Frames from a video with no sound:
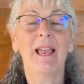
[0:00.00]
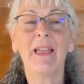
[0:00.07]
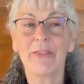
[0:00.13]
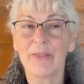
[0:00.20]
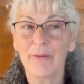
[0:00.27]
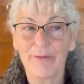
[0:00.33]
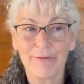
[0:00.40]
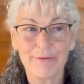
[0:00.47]
and
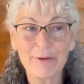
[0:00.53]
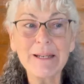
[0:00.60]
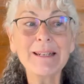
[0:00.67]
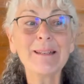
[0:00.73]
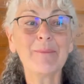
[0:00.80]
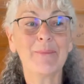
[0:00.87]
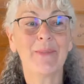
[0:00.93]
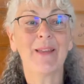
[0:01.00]
the
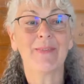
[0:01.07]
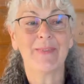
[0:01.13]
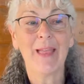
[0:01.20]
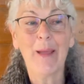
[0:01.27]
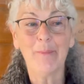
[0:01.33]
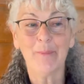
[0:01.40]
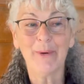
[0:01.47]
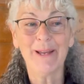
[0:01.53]
freedom that
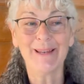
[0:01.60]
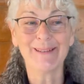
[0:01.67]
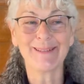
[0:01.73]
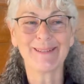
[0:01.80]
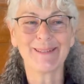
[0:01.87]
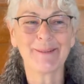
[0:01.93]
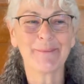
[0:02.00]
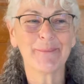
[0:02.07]
that
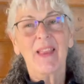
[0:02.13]
brings.